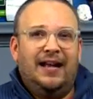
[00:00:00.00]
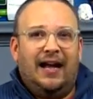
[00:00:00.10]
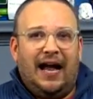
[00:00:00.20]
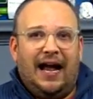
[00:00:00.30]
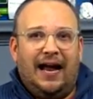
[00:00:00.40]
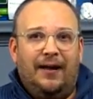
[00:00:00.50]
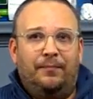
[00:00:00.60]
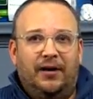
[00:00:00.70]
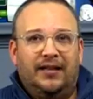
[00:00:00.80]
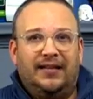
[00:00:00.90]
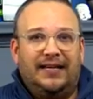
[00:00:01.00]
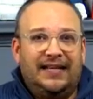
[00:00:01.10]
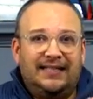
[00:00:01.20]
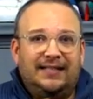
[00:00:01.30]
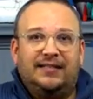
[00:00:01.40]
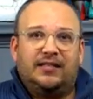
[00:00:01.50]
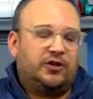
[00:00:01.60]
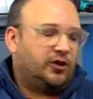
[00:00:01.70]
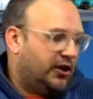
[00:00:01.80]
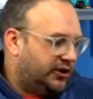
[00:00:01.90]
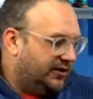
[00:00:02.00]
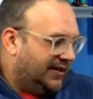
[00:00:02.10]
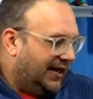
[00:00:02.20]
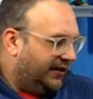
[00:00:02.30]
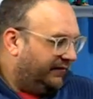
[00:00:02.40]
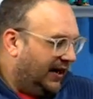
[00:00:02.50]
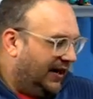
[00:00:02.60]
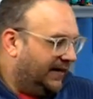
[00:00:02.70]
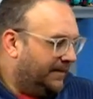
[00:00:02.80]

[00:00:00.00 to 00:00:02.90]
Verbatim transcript: I put the easiest instructions I could find.